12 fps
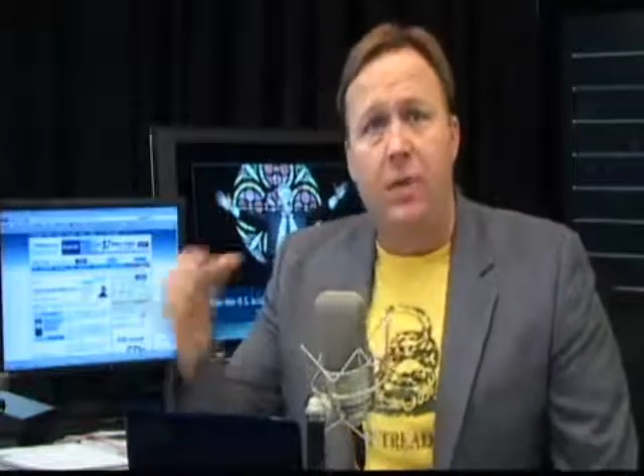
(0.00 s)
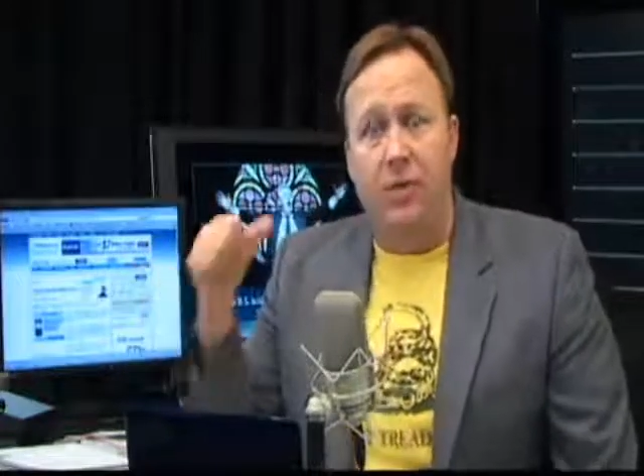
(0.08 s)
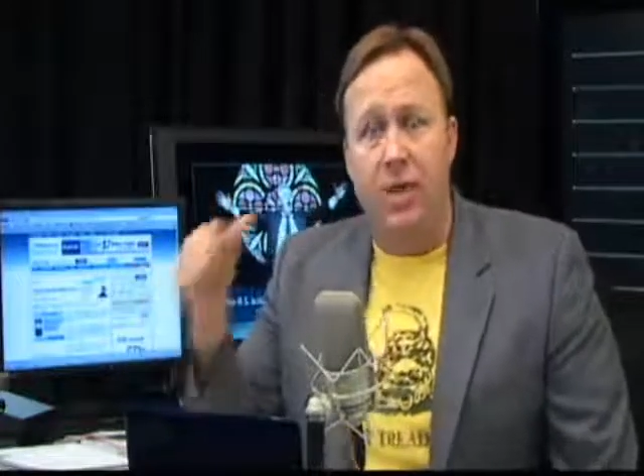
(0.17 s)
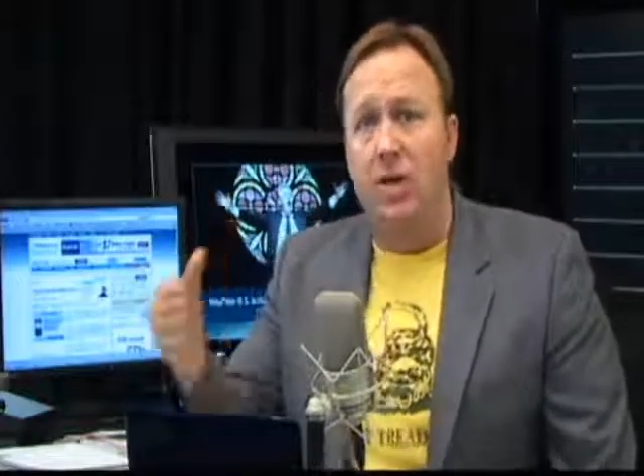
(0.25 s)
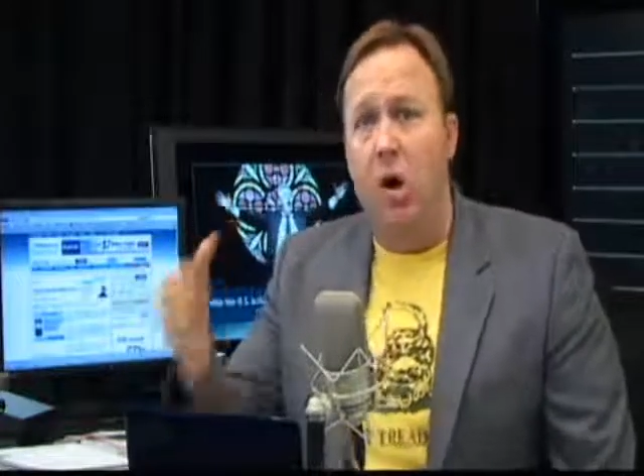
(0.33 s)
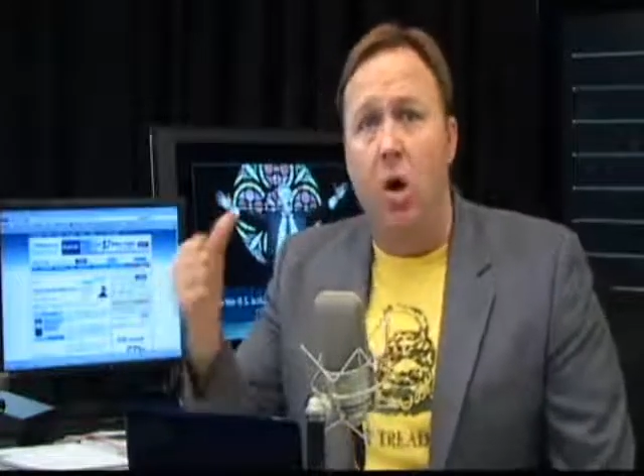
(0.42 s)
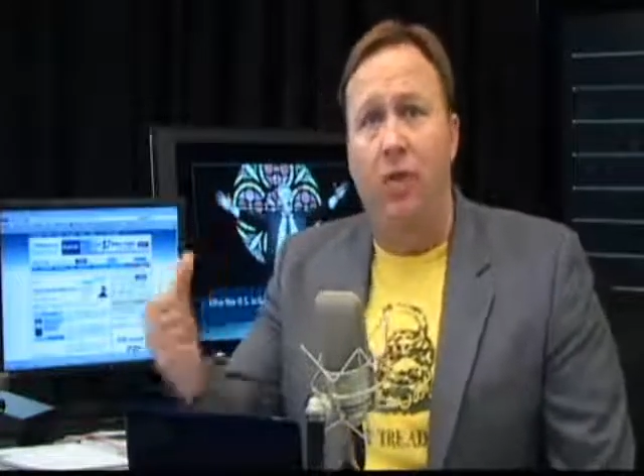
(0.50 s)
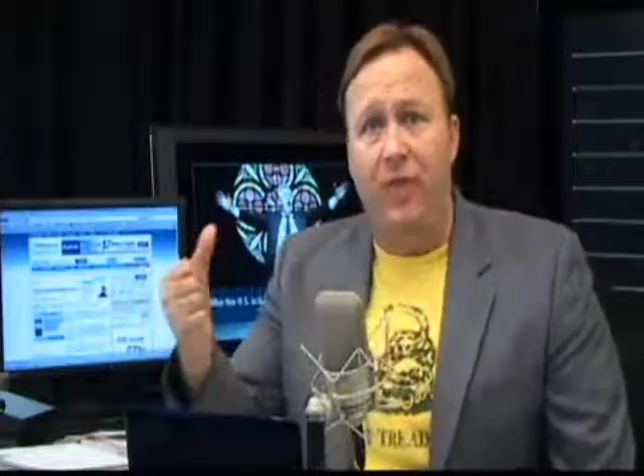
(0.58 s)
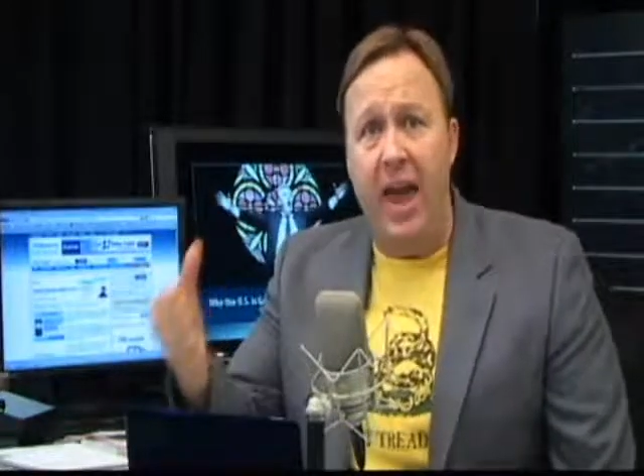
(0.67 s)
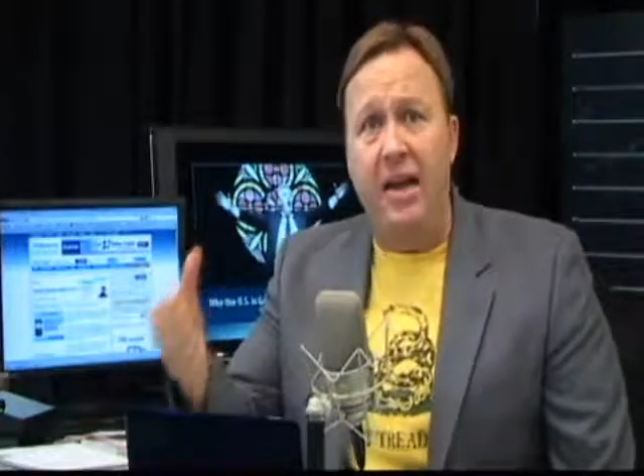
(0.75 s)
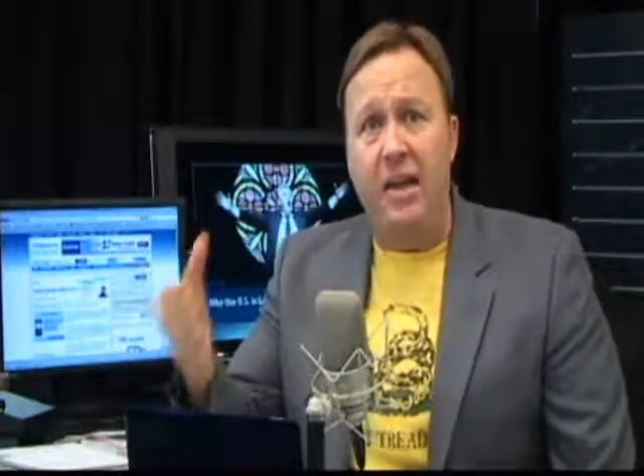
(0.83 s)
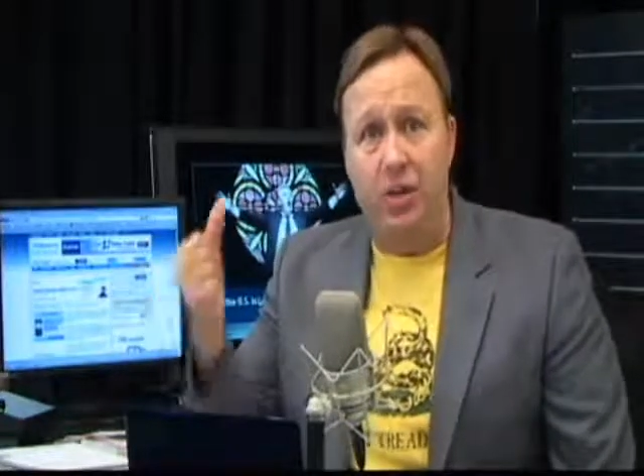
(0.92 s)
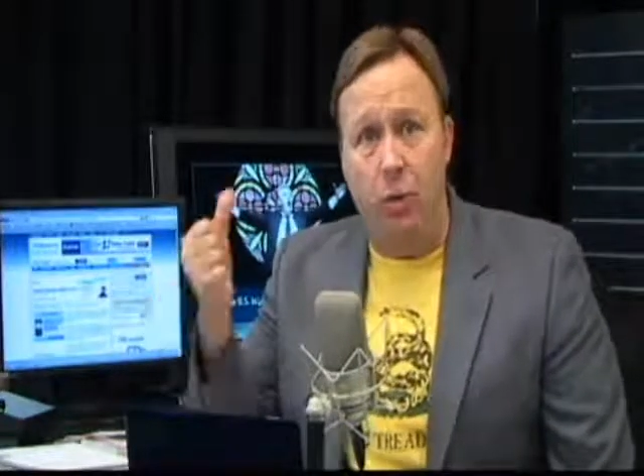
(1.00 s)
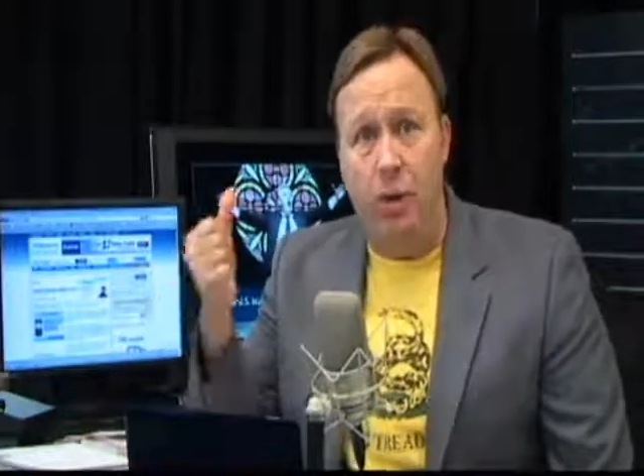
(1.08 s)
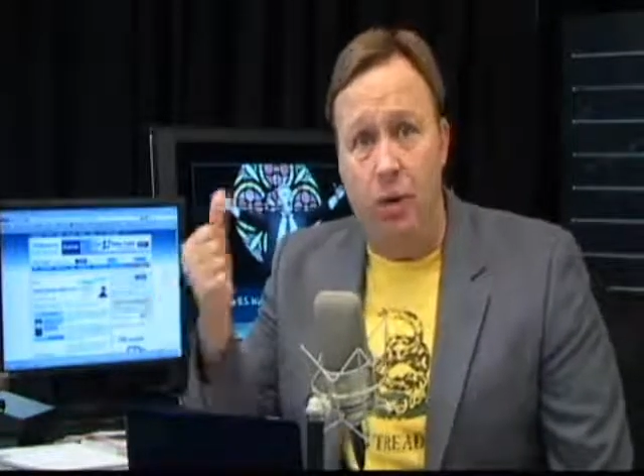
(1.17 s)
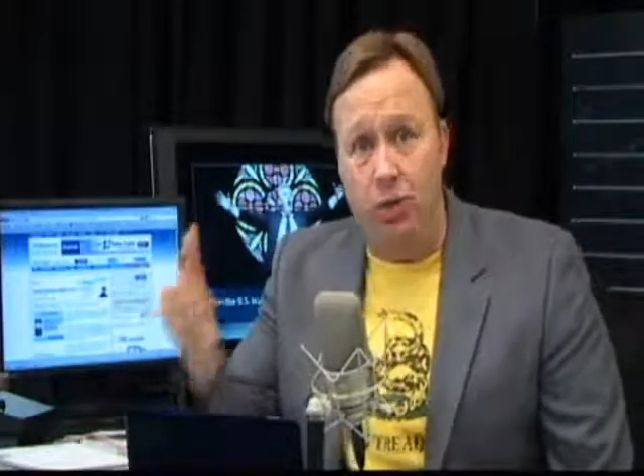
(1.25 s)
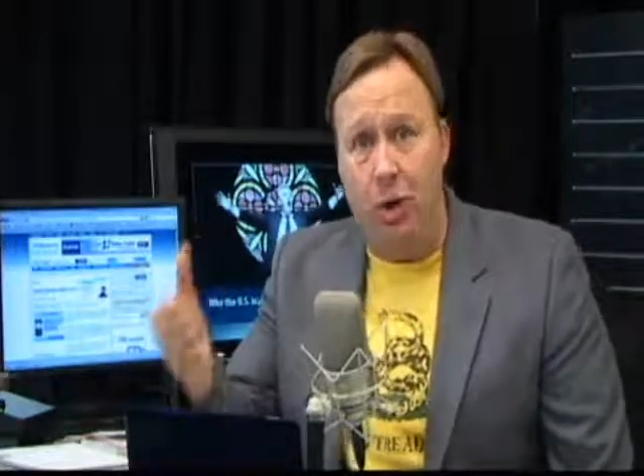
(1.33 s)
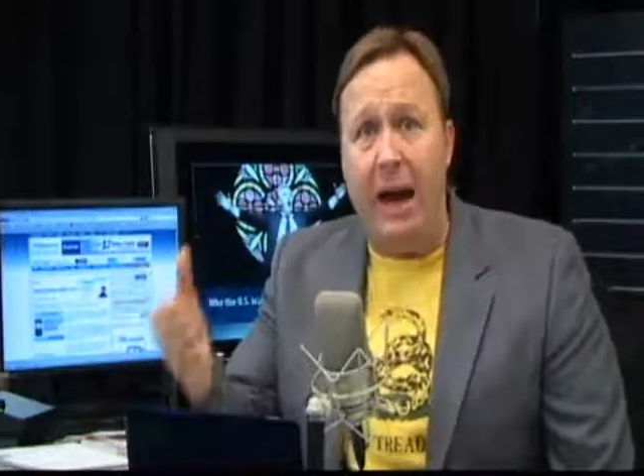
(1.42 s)
that this whole thing is
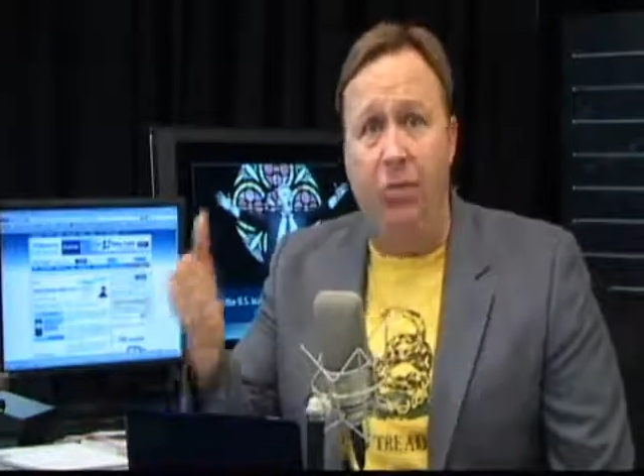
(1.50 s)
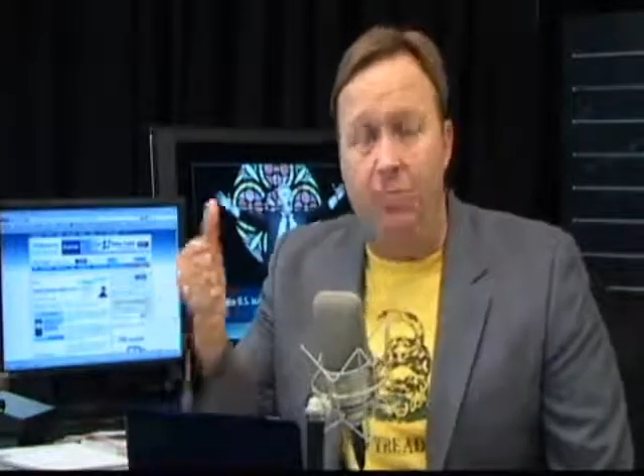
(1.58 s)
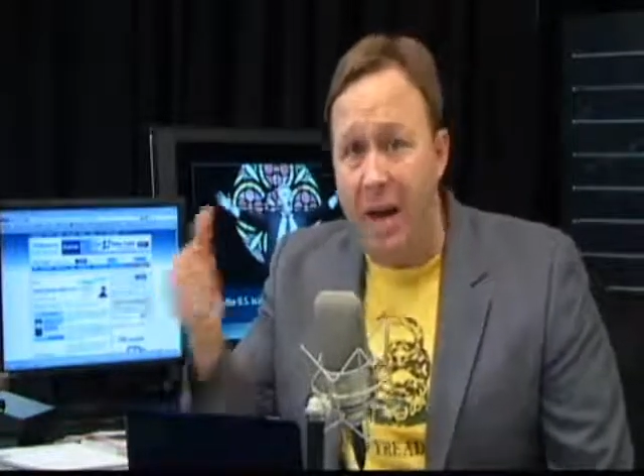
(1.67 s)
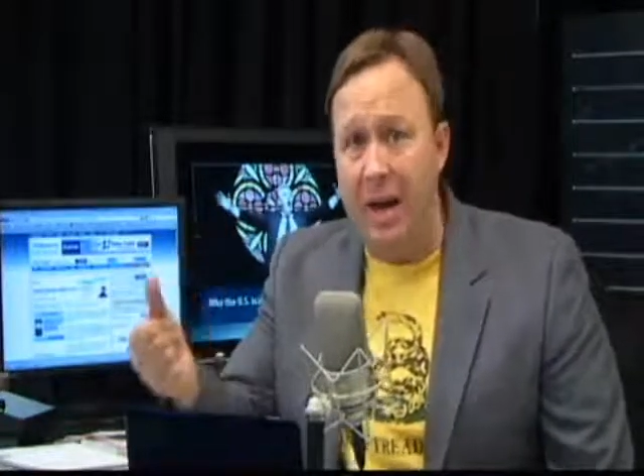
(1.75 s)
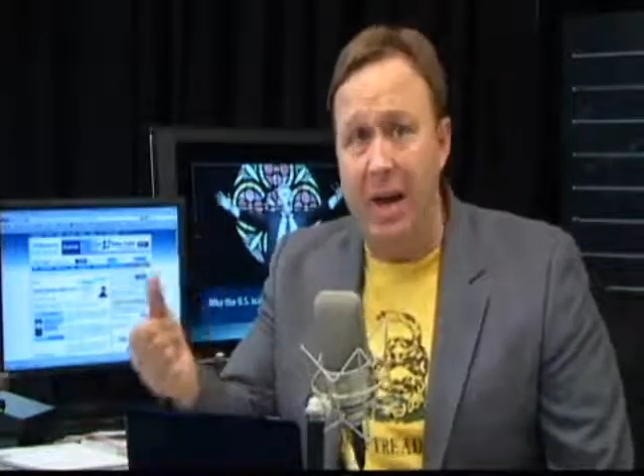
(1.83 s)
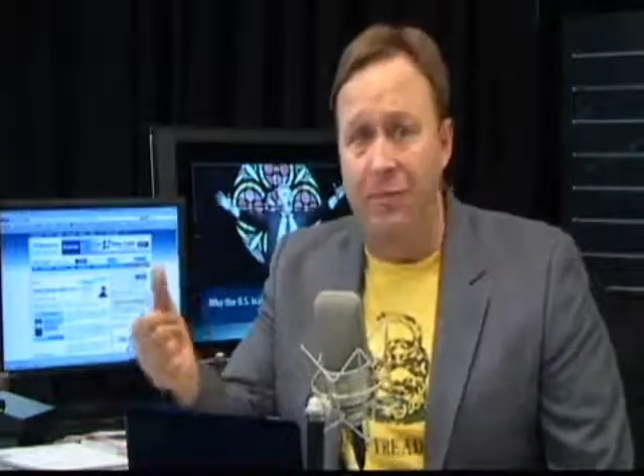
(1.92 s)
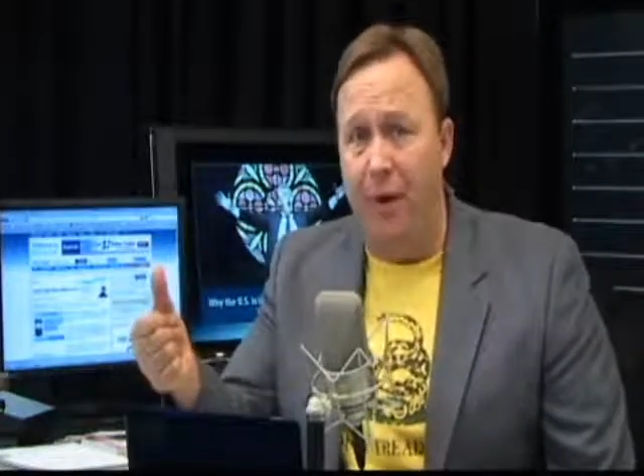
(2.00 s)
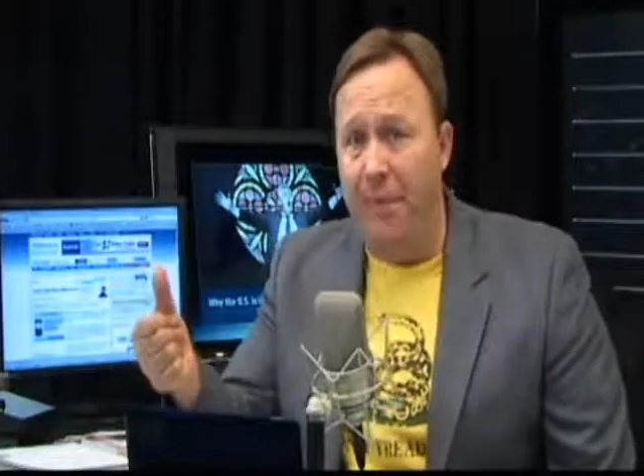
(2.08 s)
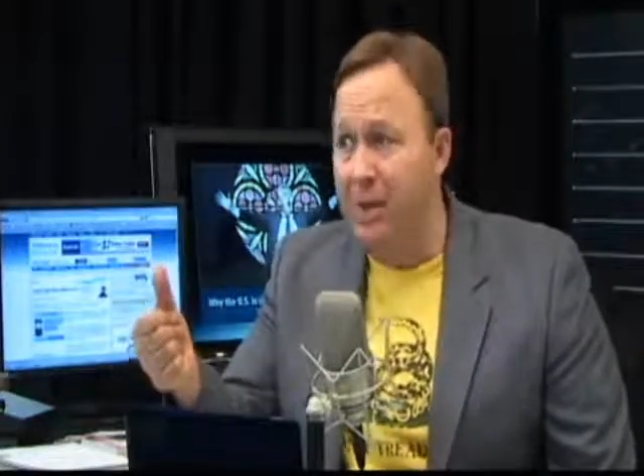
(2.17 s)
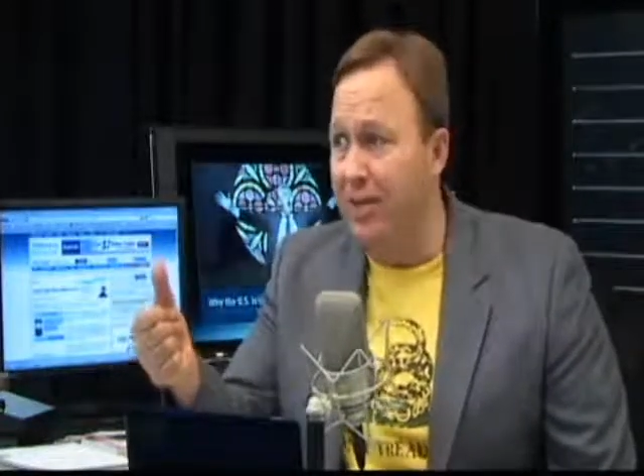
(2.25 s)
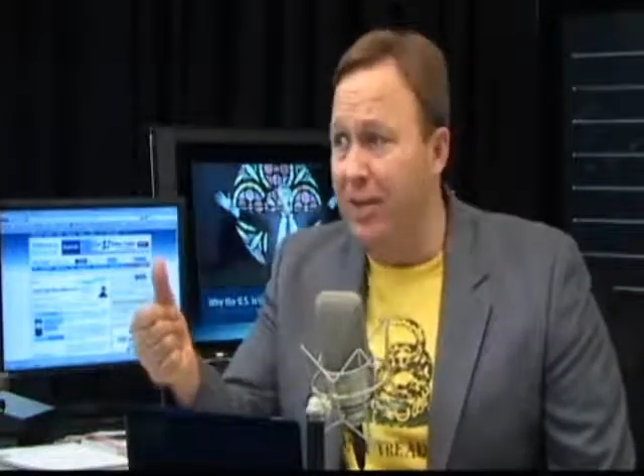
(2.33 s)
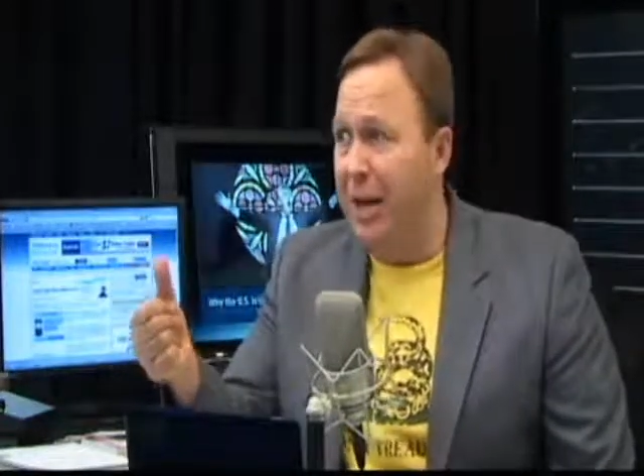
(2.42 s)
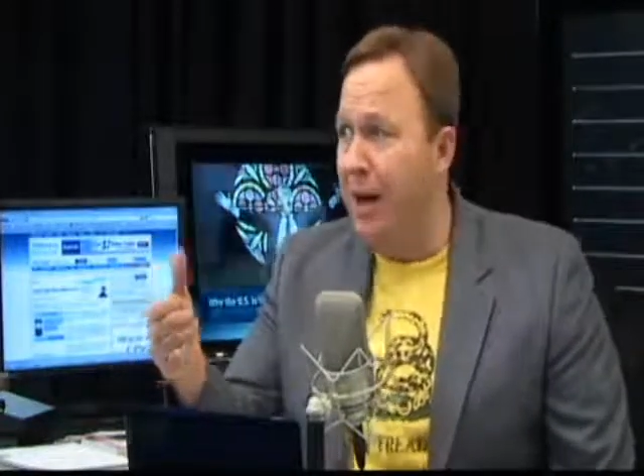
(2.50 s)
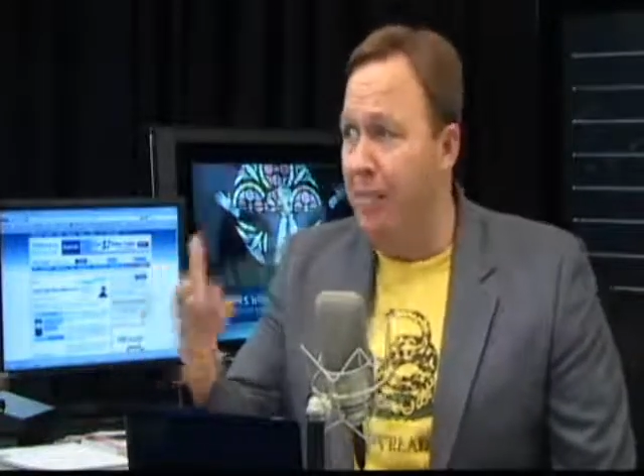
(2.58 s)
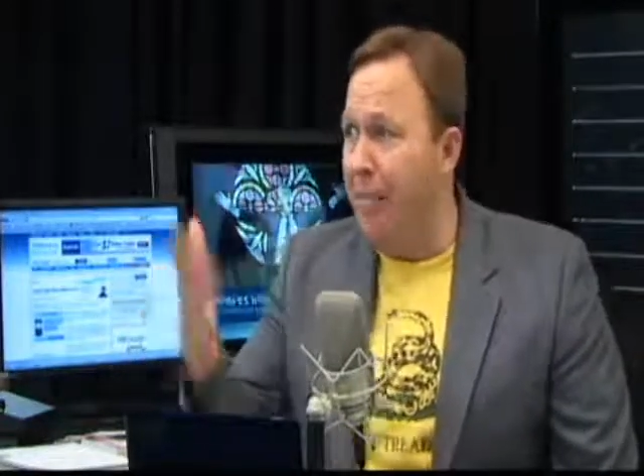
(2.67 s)
to extract the money from us,